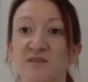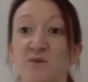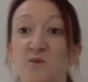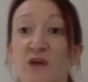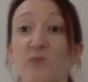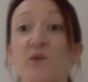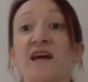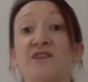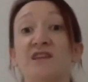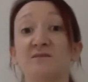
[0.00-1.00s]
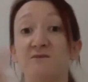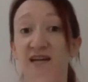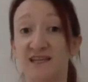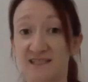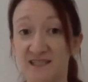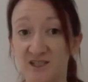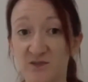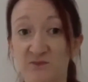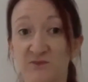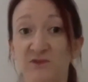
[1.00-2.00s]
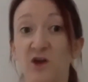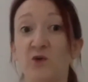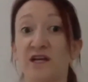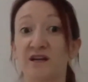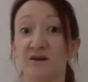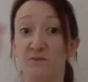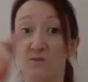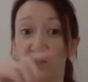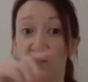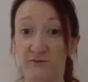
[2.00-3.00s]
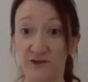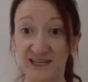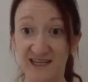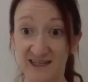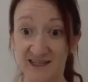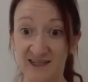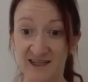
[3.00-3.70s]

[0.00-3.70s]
but when we get the lymphatic system flowing more freely,